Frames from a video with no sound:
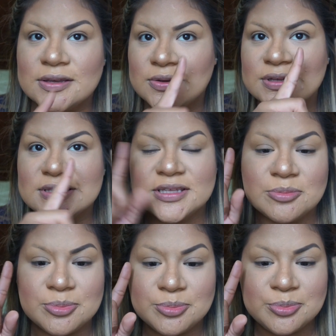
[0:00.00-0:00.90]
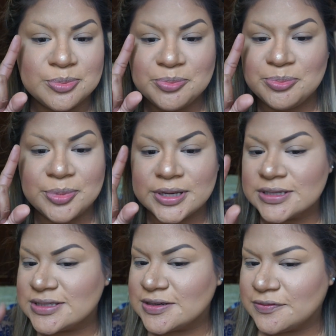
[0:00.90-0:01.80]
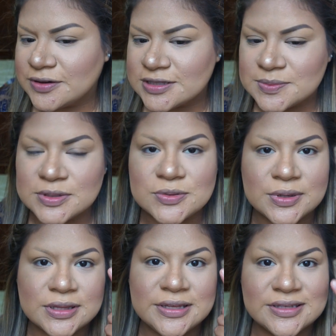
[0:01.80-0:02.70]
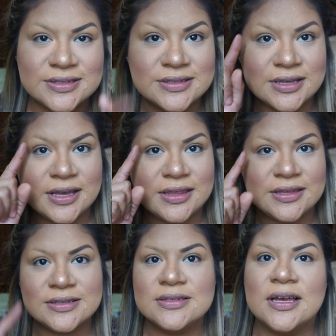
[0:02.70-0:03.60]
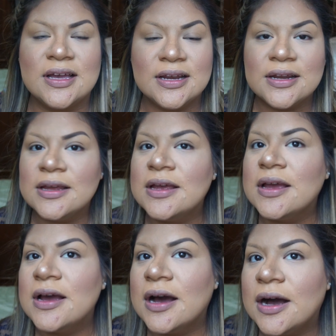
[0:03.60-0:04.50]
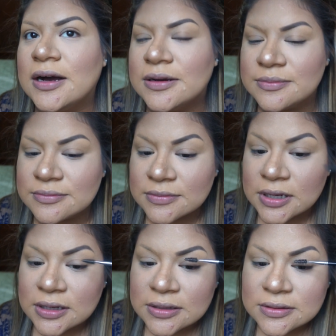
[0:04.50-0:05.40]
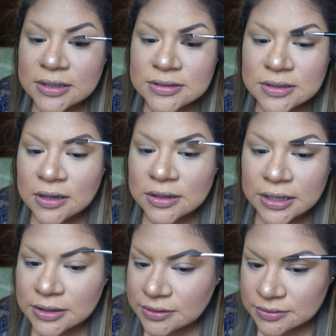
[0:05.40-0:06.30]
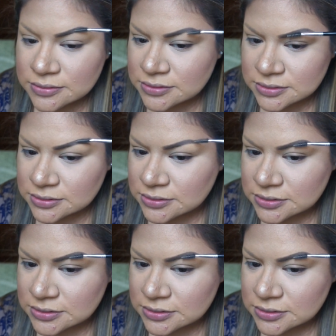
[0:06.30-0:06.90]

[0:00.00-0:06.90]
You can see the biggest difference between this and this side. And that's all I use.